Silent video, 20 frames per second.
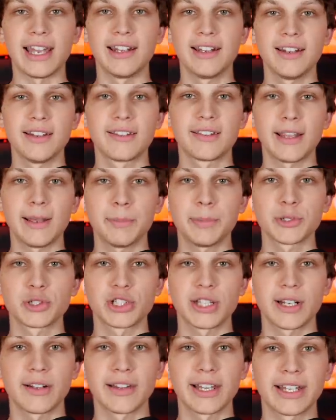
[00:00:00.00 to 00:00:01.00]
And an example
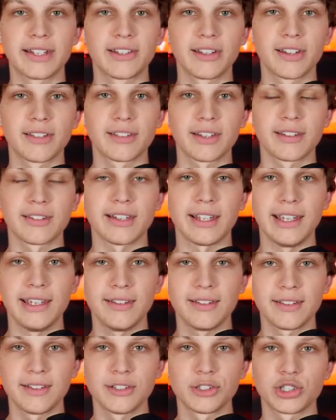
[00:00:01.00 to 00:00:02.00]
channel that does this
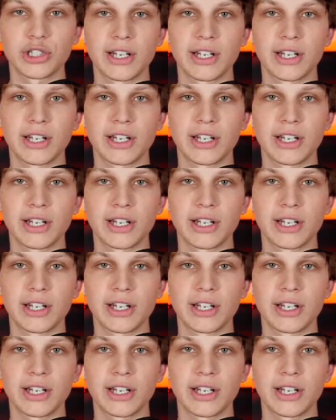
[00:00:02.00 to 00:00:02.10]
is the